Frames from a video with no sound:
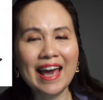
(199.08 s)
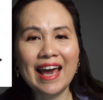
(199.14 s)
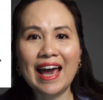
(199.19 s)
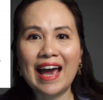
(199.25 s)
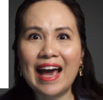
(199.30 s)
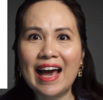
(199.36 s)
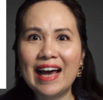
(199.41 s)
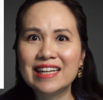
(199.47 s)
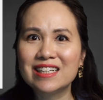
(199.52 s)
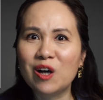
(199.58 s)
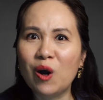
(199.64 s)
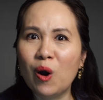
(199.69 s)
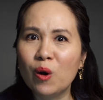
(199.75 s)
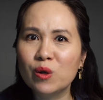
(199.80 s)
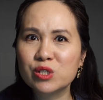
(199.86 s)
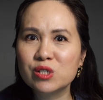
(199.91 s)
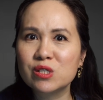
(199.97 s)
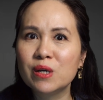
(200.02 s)
and
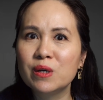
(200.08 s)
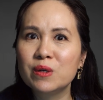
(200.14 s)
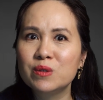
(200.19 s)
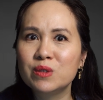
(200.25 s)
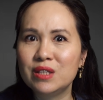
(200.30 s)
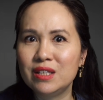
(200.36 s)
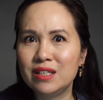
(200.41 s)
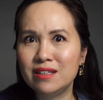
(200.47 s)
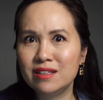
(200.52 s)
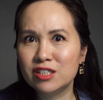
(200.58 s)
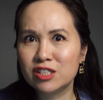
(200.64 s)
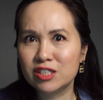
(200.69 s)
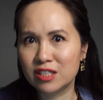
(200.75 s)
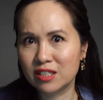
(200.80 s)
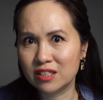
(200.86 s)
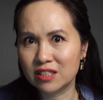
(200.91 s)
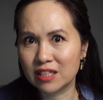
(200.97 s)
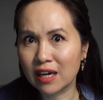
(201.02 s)
also the
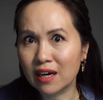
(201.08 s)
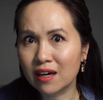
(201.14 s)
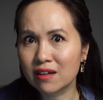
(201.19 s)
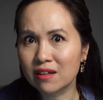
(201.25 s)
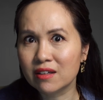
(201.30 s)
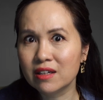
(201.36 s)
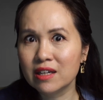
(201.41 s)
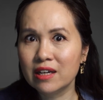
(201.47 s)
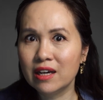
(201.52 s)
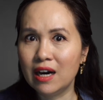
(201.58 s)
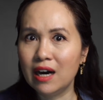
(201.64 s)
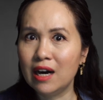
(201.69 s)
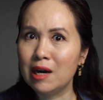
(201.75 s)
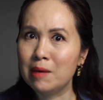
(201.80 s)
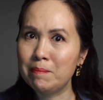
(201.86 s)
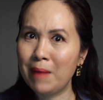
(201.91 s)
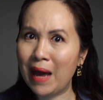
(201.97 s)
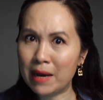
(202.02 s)
Chanel
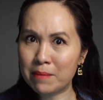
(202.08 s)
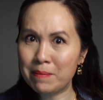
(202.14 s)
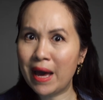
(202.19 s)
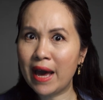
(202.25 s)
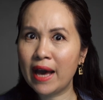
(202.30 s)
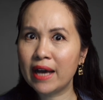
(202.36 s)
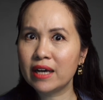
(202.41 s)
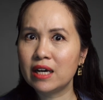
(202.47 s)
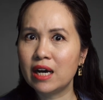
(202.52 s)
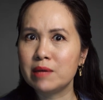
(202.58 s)
backpack.